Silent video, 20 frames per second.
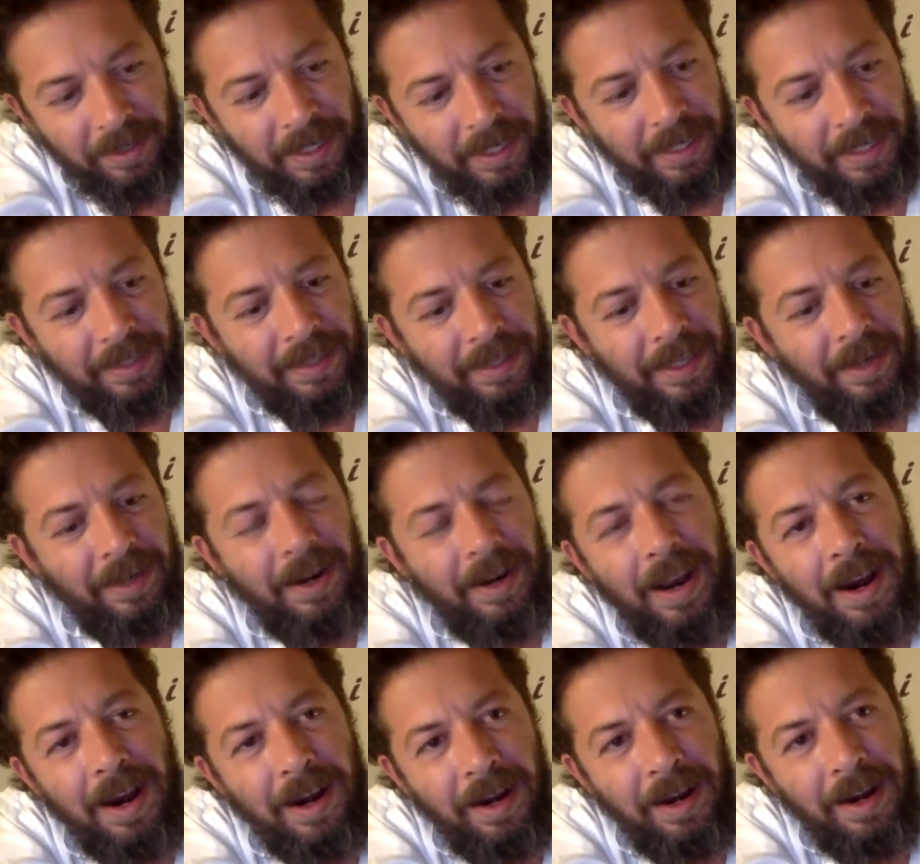And
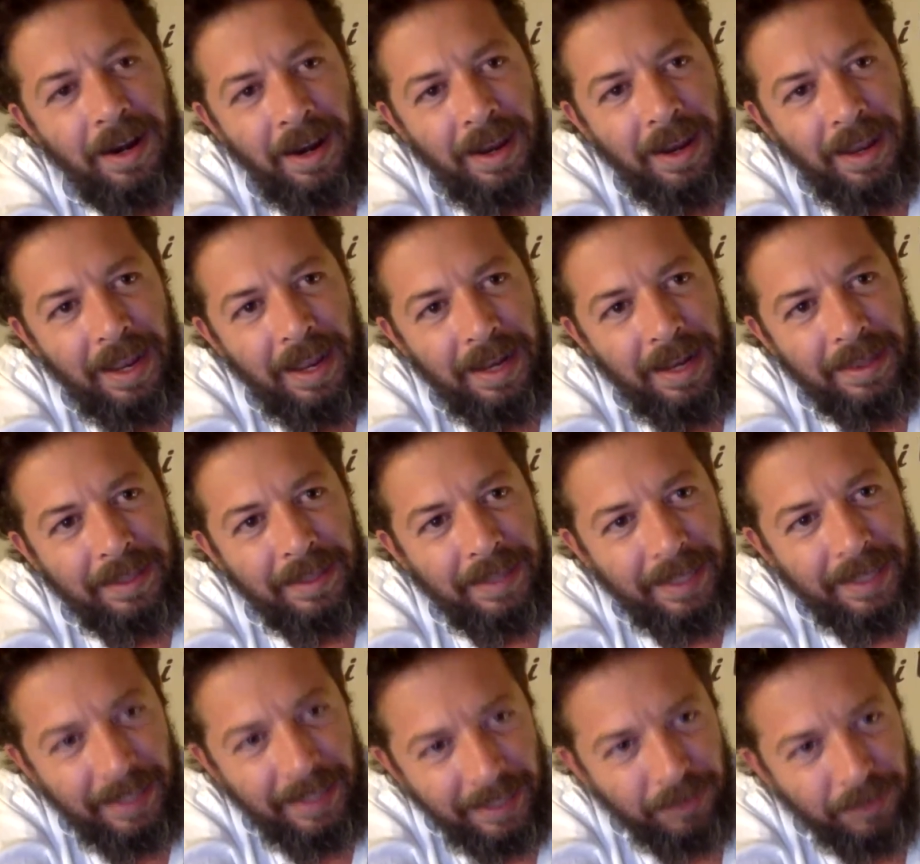the
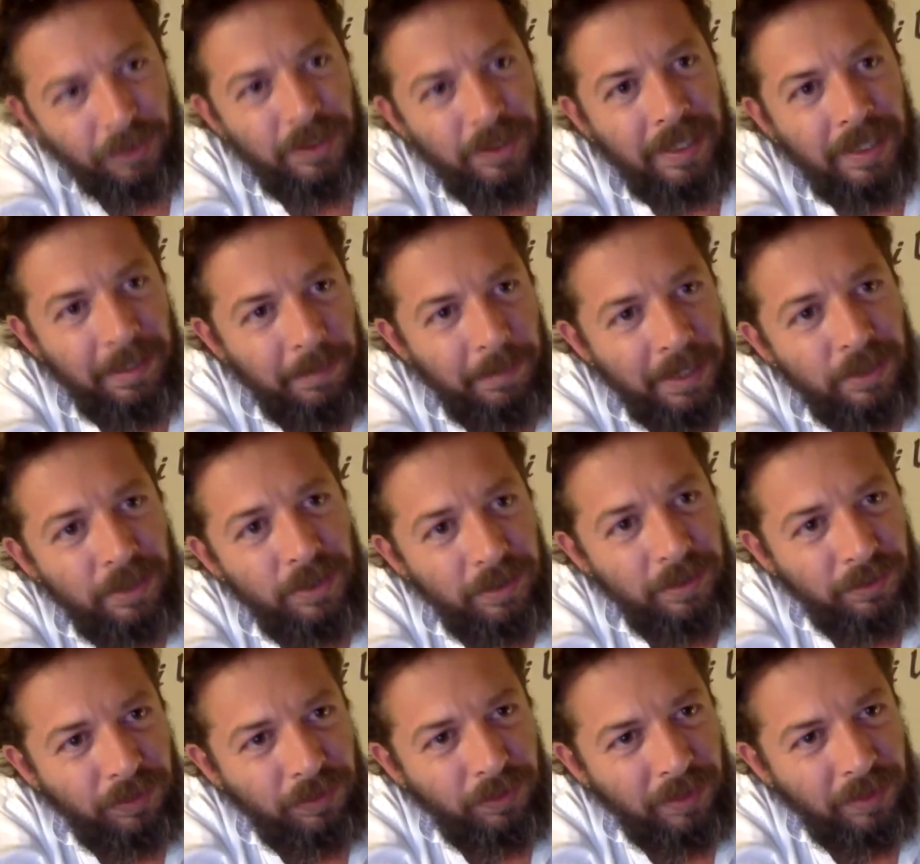directors that I mentioned,
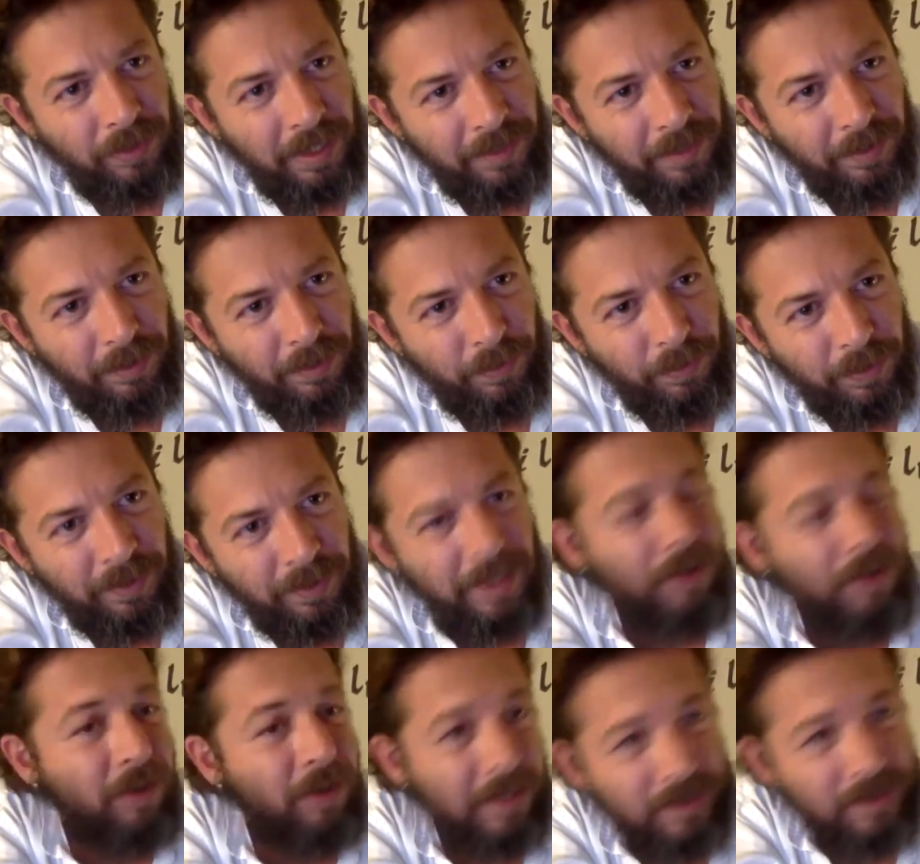together with
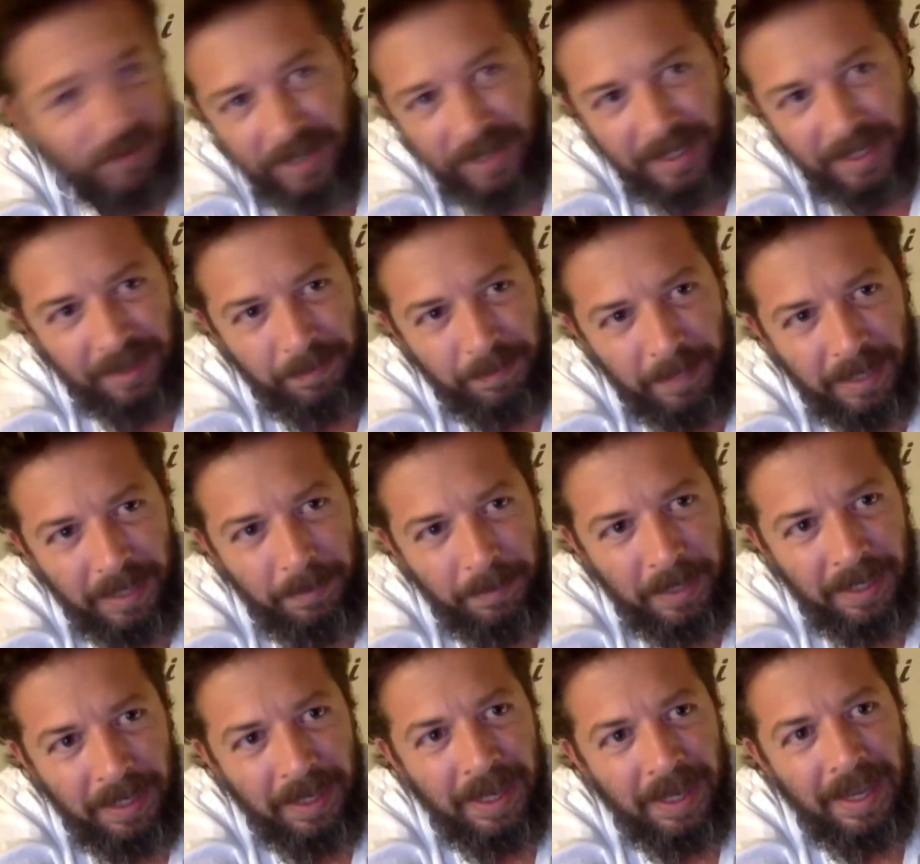Nicolas Reg,
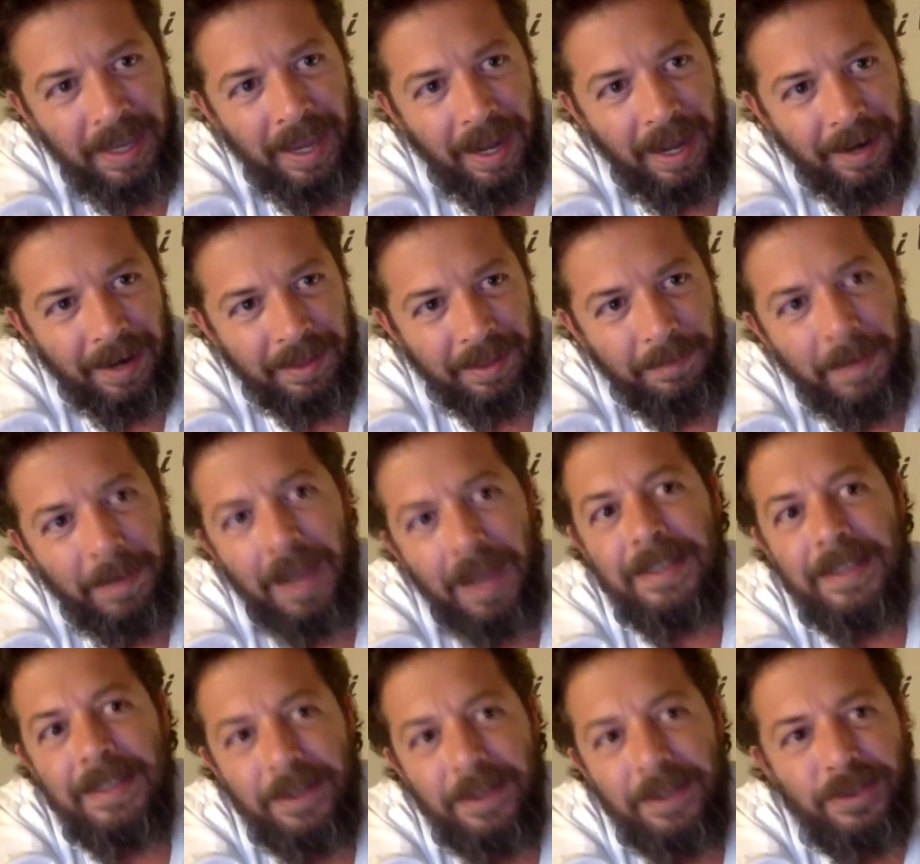maybe, are the
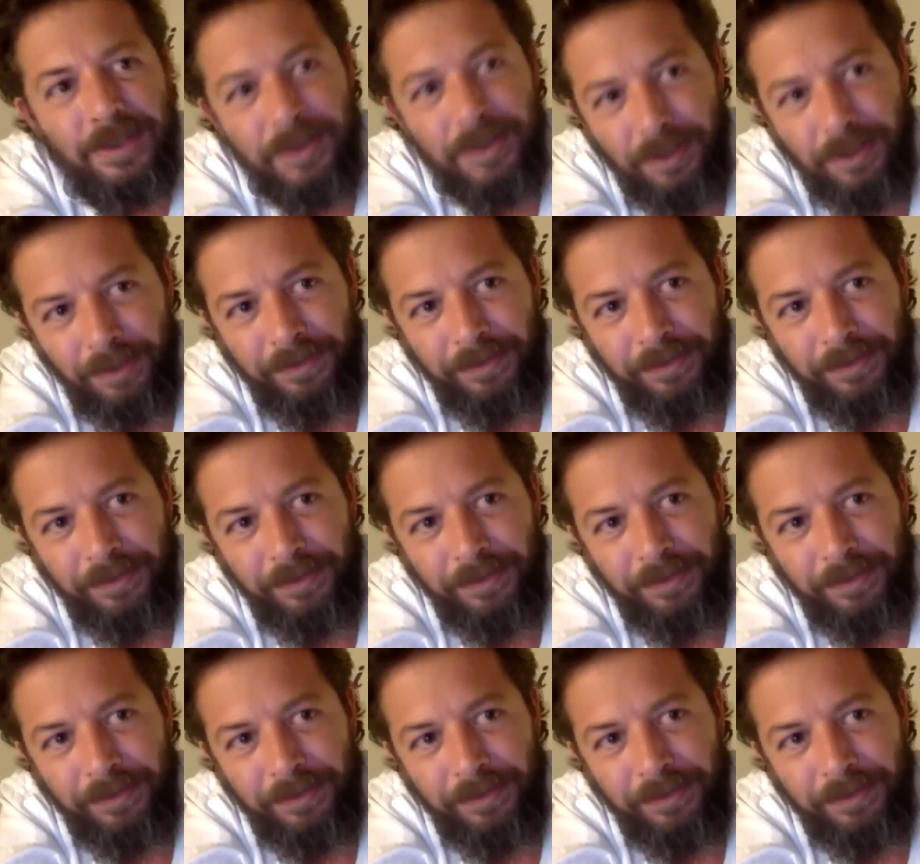masters of